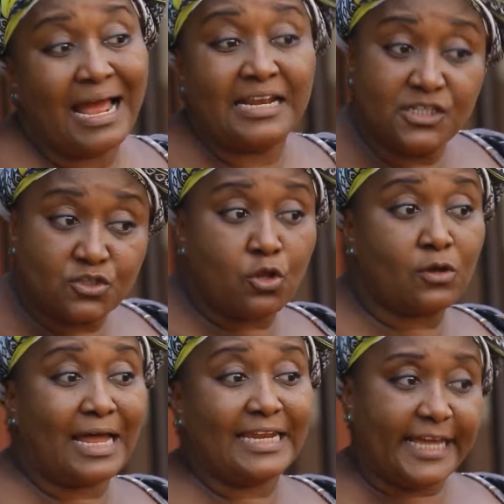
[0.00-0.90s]
At least
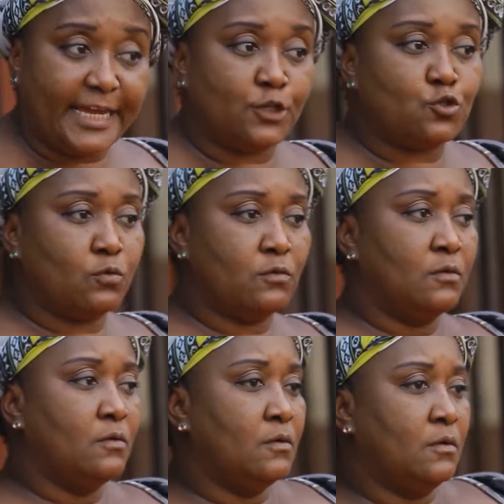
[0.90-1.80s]
locally, Ejo.
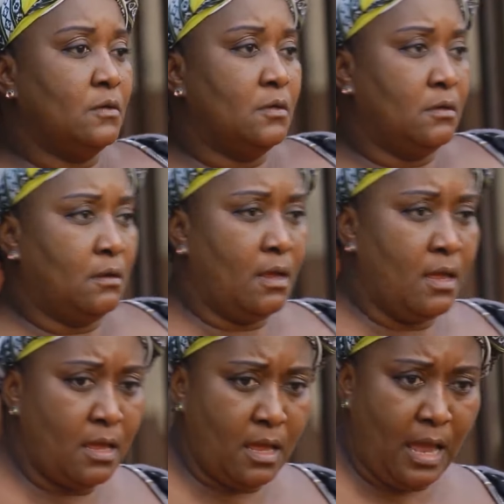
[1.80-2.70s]

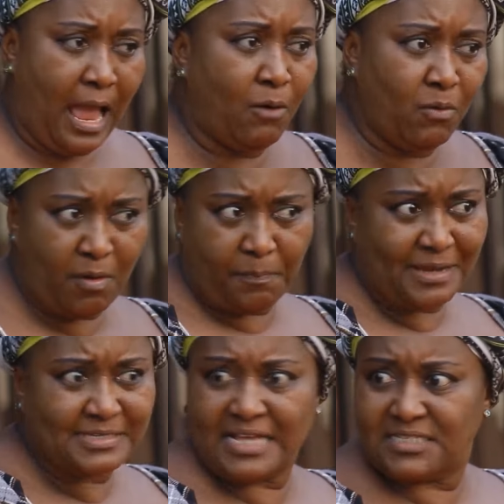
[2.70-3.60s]
I will
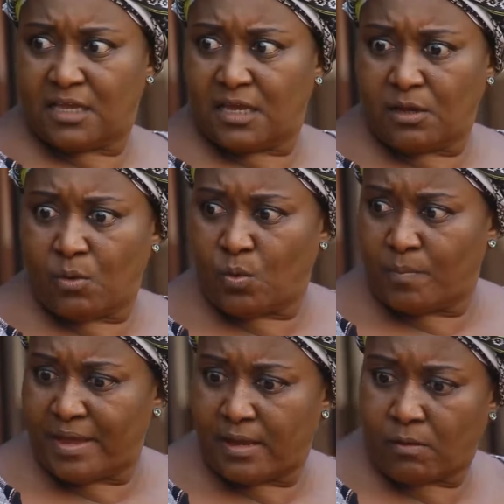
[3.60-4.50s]
represent the
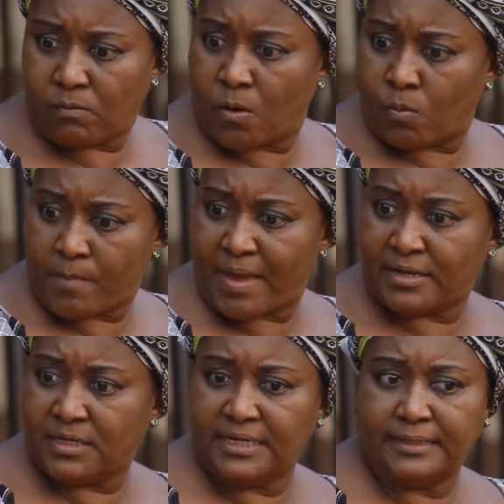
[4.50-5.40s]

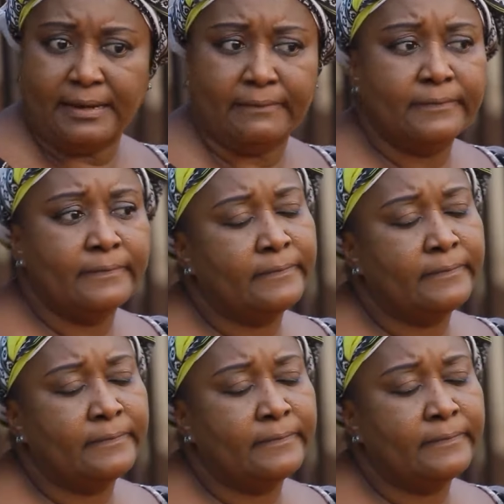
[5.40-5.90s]
women league now.